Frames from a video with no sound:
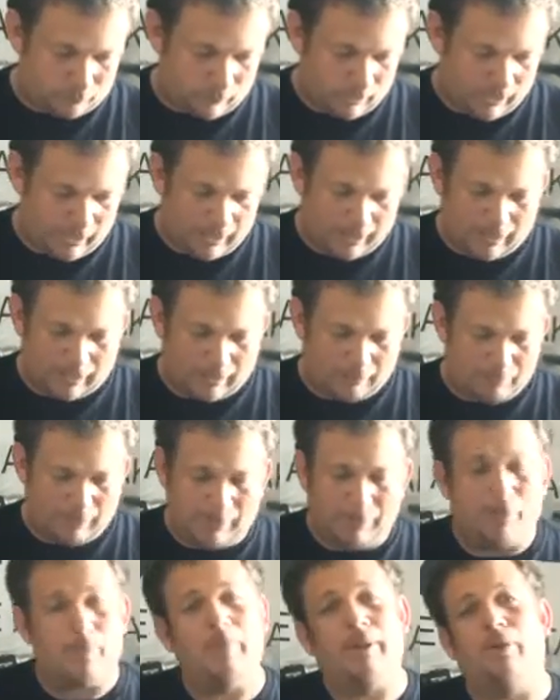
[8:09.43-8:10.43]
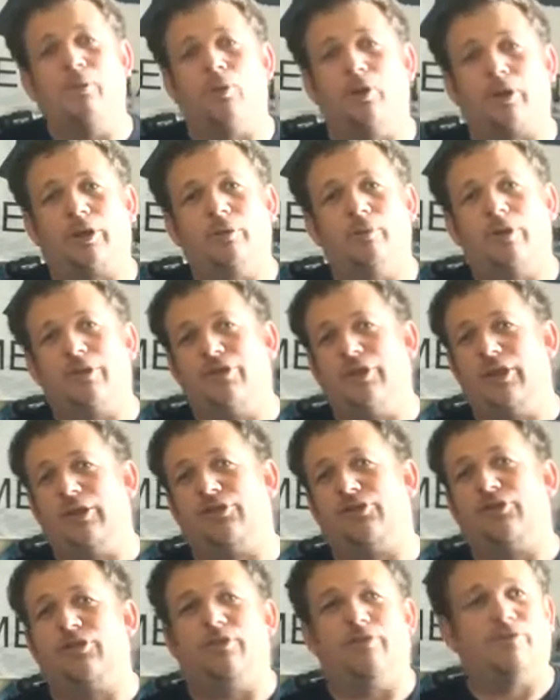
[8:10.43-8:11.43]
And people have been working with
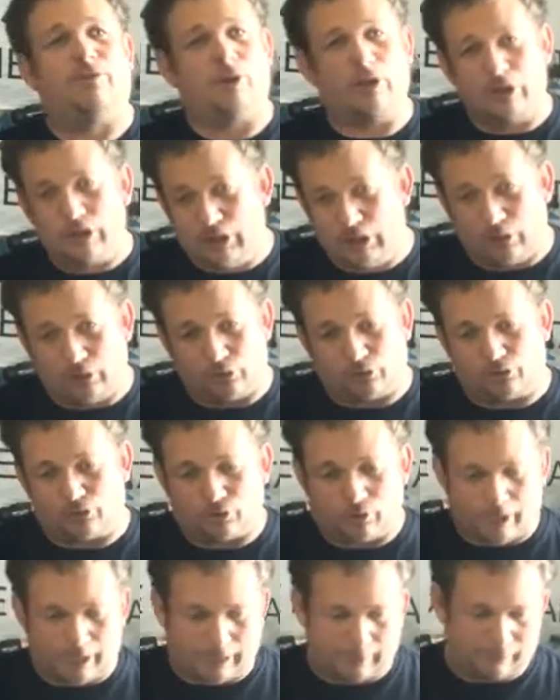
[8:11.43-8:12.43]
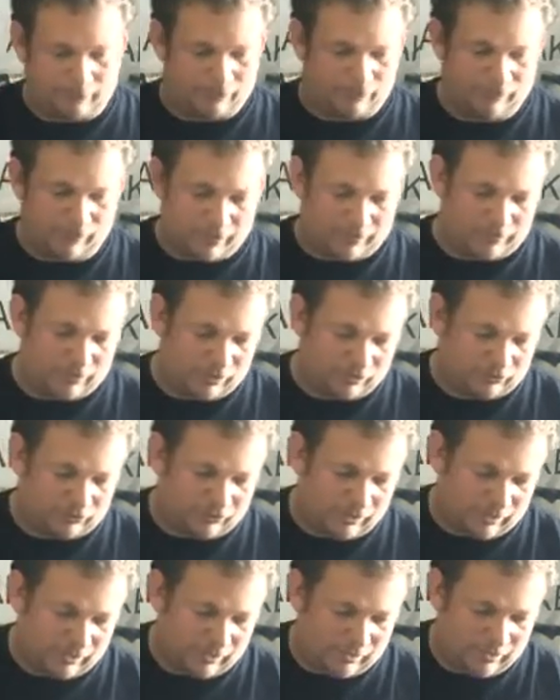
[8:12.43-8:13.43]
this for years, trying to perfect this.
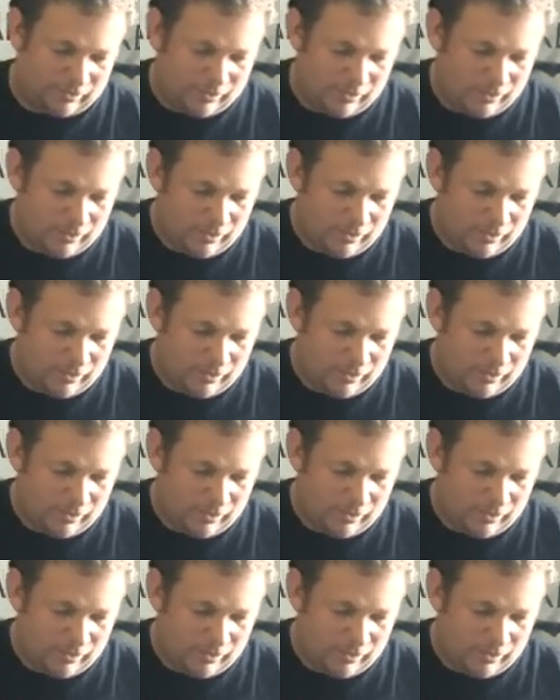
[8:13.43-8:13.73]
And